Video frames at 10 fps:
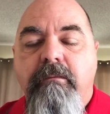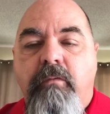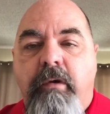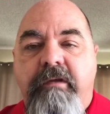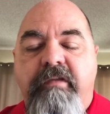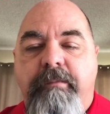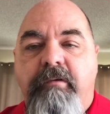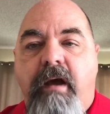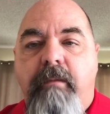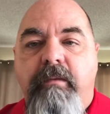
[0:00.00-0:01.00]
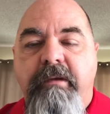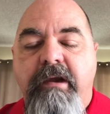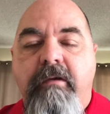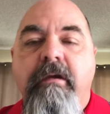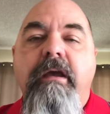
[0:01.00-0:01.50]
What is the problem
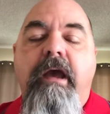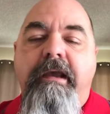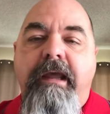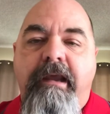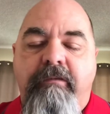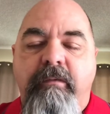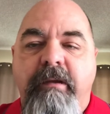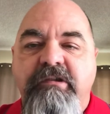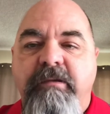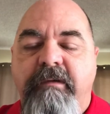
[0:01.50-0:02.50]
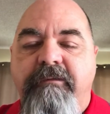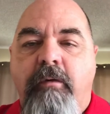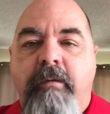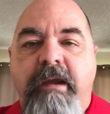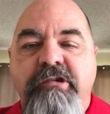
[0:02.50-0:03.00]
here? Again, as we mentioned
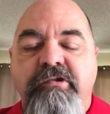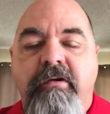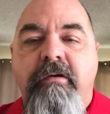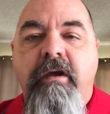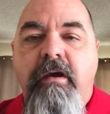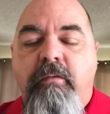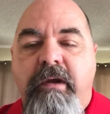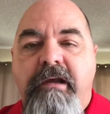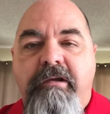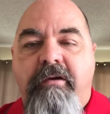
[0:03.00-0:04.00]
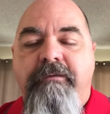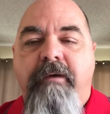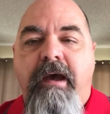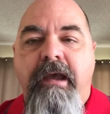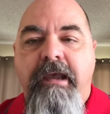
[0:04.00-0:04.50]
before, make sure we
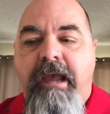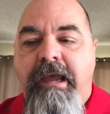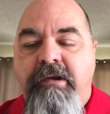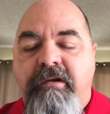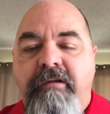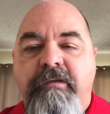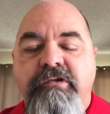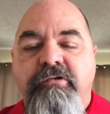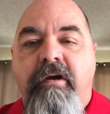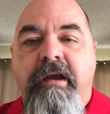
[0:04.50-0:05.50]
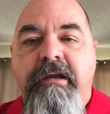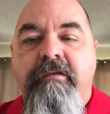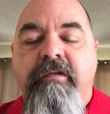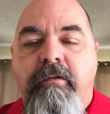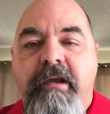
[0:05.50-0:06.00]
clarify and you convince your
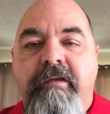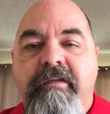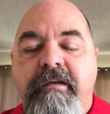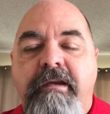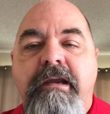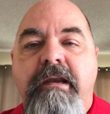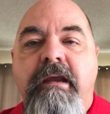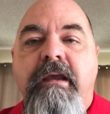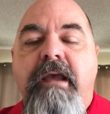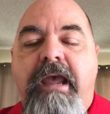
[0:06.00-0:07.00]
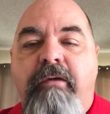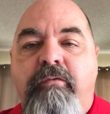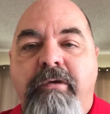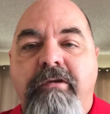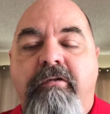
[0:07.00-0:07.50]
audience there is indeed a
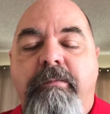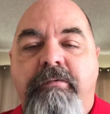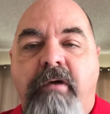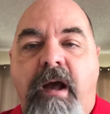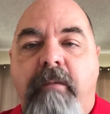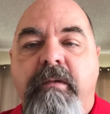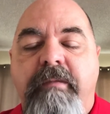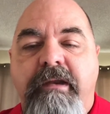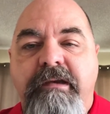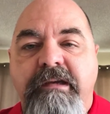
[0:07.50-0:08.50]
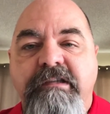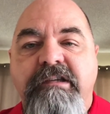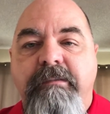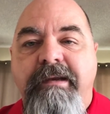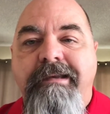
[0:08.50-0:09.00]
real problem that needs to
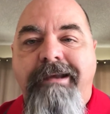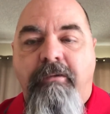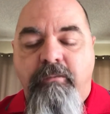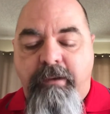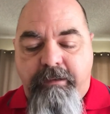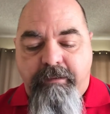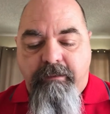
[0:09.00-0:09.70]
be dealt with.